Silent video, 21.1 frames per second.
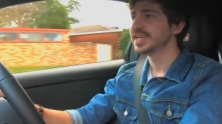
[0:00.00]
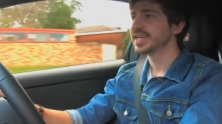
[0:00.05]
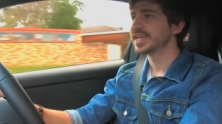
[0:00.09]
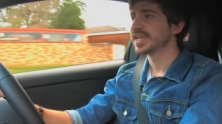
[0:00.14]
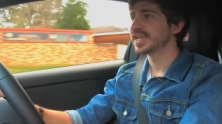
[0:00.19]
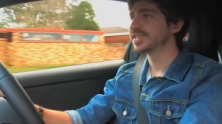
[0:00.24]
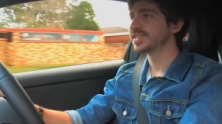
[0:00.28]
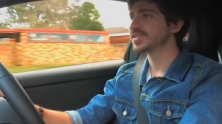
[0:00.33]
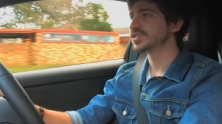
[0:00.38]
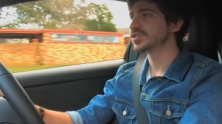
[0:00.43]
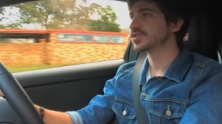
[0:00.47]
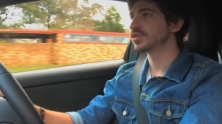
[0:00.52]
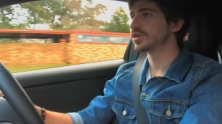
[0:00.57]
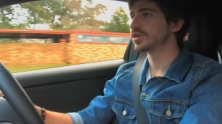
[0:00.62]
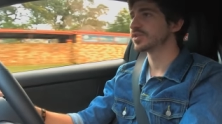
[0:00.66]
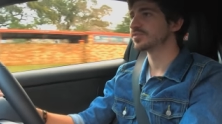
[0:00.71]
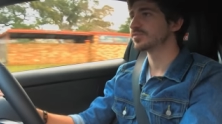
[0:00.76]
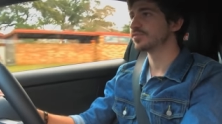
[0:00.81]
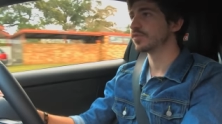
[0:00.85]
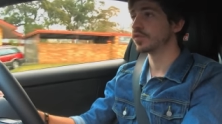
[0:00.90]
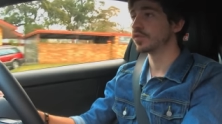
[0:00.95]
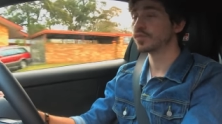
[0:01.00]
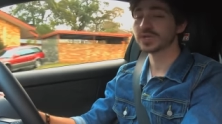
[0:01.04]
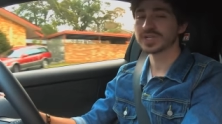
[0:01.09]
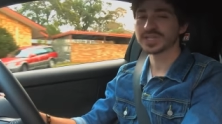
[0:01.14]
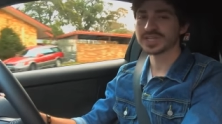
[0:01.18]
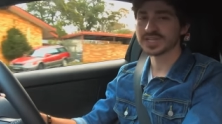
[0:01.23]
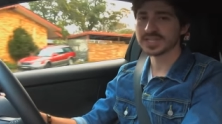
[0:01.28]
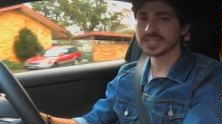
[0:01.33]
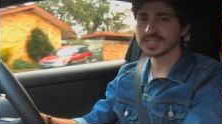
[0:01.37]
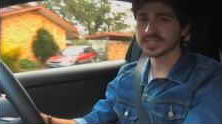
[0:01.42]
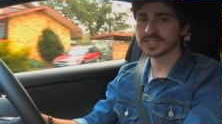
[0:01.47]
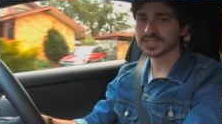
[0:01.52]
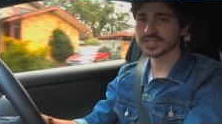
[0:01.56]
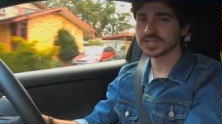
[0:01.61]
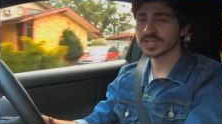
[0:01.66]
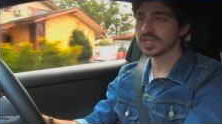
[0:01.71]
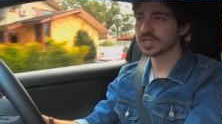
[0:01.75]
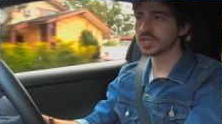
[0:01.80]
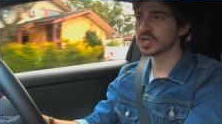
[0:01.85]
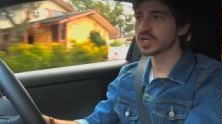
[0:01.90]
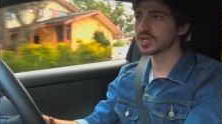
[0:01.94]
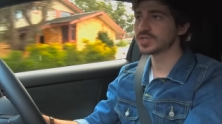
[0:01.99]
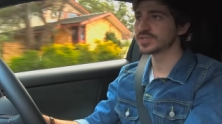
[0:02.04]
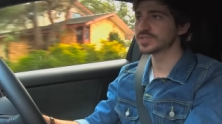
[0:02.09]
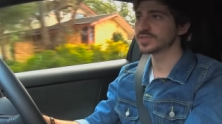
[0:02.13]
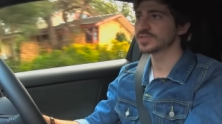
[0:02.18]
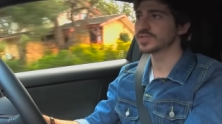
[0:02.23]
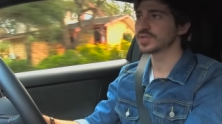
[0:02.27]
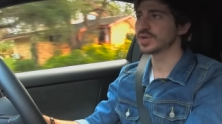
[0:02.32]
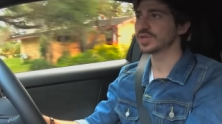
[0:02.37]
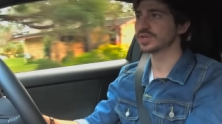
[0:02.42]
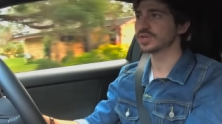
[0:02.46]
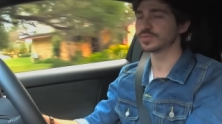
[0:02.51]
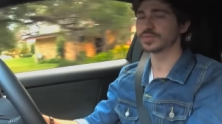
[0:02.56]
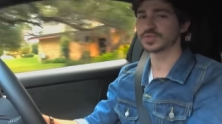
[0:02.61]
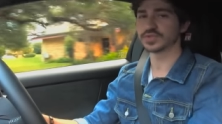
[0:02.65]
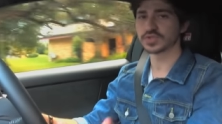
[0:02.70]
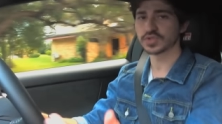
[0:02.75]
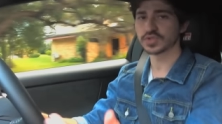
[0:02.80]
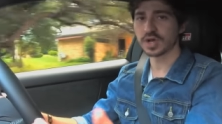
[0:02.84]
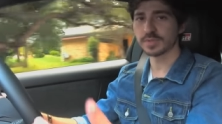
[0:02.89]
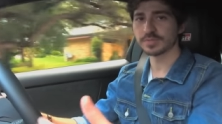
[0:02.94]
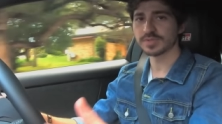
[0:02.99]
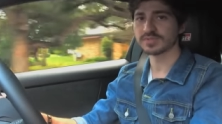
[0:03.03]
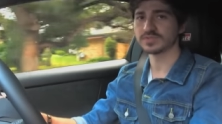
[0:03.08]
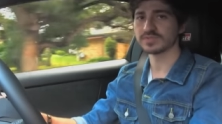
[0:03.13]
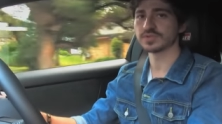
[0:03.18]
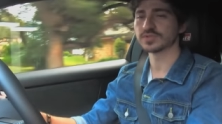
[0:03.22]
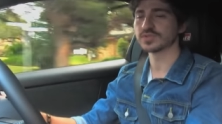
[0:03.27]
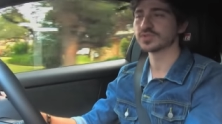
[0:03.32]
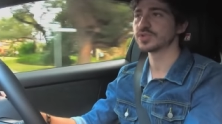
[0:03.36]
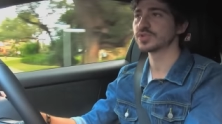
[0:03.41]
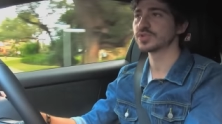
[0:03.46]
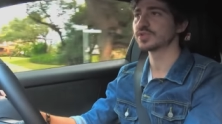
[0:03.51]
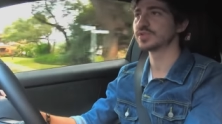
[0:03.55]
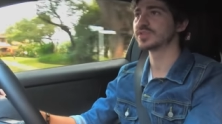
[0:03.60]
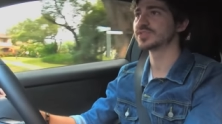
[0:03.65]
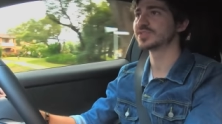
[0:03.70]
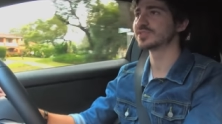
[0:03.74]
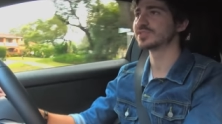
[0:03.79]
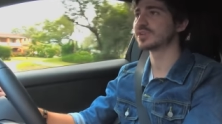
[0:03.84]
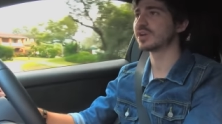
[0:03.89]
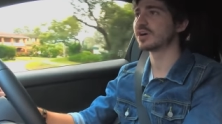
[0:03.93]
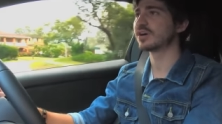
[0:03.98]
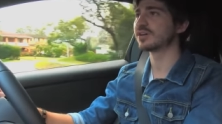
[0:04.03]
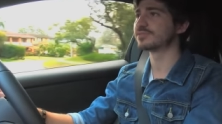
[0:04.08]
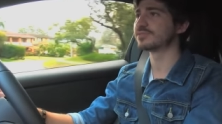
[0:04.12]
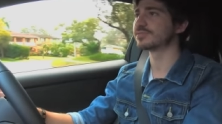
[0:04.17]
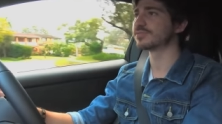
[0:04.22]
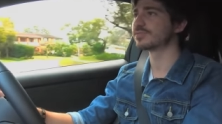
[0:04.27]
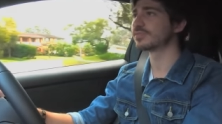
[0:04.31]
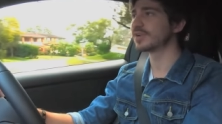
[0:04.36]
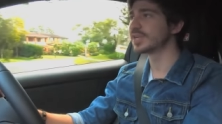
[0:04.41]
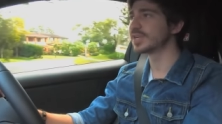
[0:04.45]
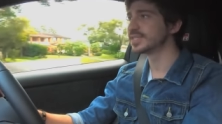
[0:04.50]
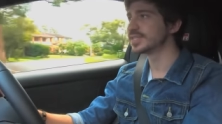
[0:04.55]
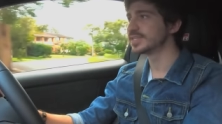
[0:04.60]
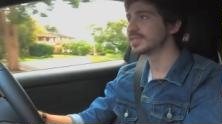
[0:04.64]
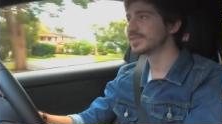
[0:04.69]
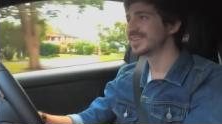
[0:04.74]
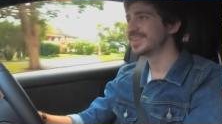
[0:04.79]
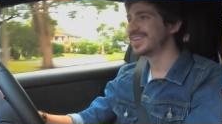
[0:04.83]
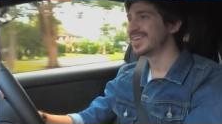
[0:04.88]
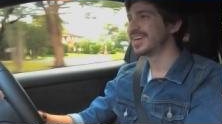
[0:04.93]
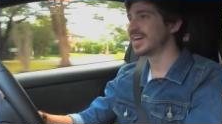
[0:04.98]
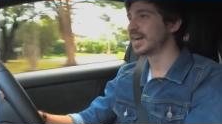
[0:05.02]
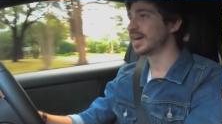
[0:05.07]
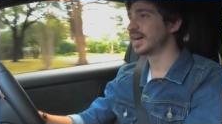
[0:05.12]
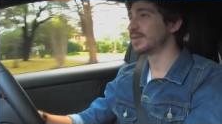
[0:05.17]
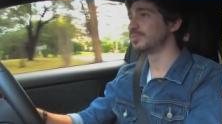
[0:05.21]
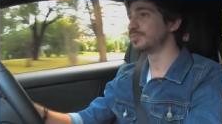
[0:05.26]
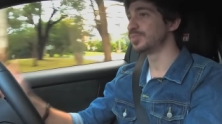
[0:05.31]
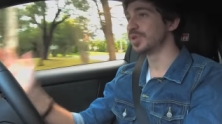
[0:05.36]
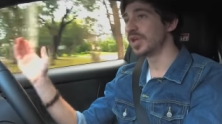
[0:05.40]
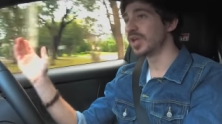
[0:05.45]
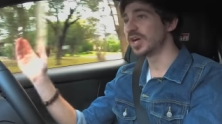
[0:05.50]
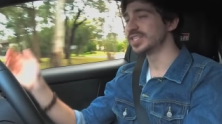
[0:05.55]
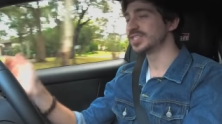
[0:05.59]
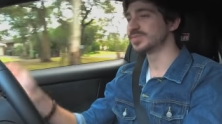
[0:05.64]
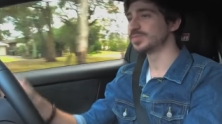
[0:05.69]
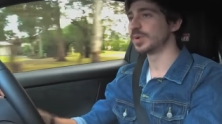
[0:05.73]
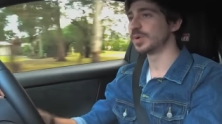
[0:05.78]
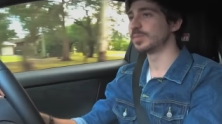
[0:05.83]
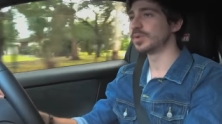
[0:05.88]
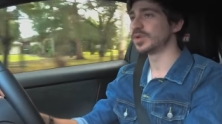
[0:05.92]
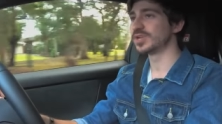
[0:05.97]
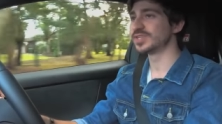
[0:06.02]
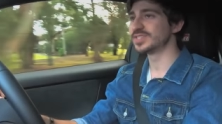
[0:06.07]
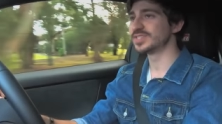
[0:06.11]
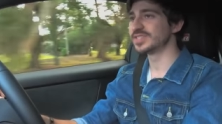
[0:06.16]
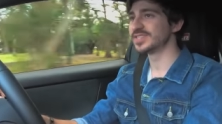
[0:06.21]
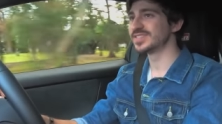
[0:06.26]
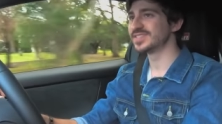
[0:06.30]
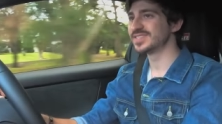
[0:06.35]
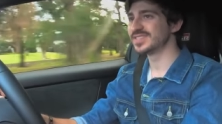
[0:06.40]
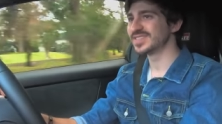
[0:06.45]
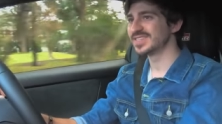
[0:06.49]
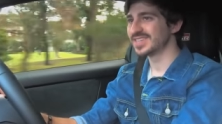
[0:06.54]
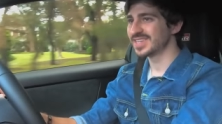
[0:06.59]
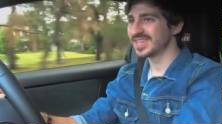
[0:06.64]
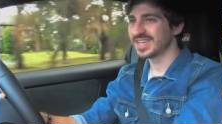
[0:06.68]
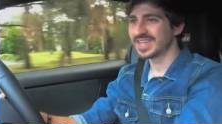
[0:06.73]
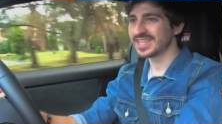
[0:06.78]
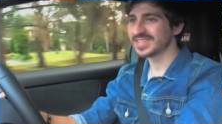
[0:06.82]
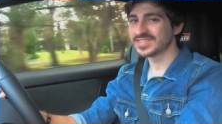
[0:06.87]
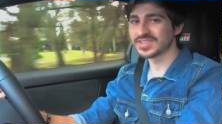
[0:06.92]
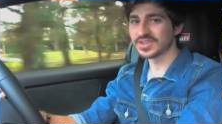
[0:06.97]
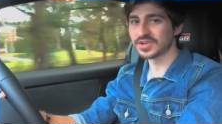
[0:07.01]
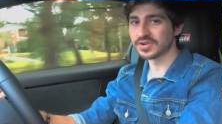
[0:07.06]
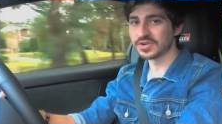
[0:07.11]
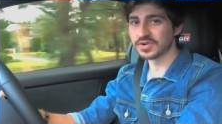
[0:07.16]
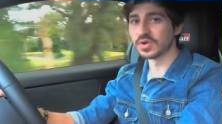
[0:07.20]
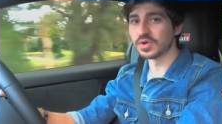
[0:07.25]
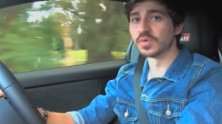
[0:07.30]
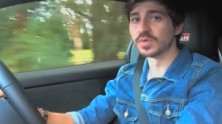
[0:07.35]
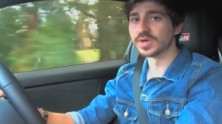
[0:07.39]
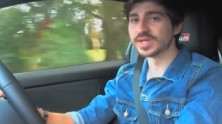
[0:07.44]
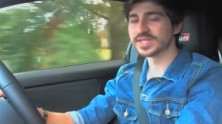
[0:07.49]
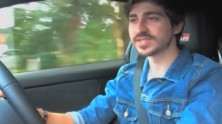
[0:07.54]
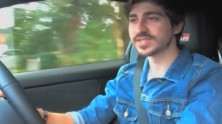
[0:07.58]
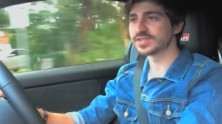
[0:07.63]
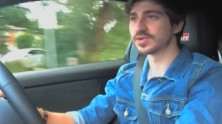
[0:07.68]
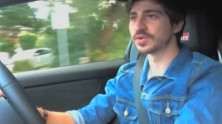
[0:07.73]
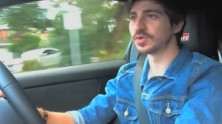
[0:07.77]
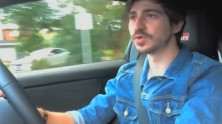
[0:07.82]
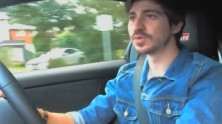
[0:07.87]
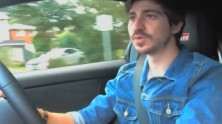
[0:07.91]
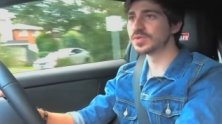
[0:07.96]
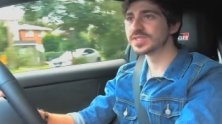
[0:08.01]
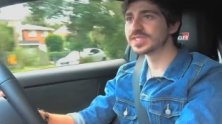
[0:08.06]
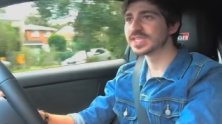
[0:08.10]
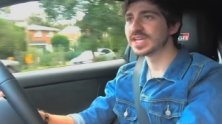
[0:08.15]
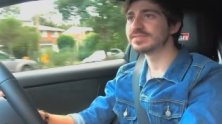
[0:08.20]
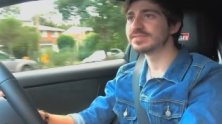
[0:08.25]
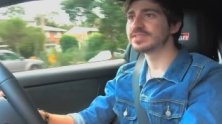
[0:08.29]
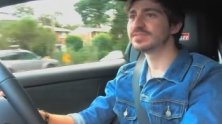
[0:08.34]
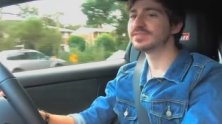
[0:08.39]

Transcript: It's got forward collision alert, so it'll stop if you're too close to the car in front. Uh, blind spot monitors, it's got it all. It's got all the safety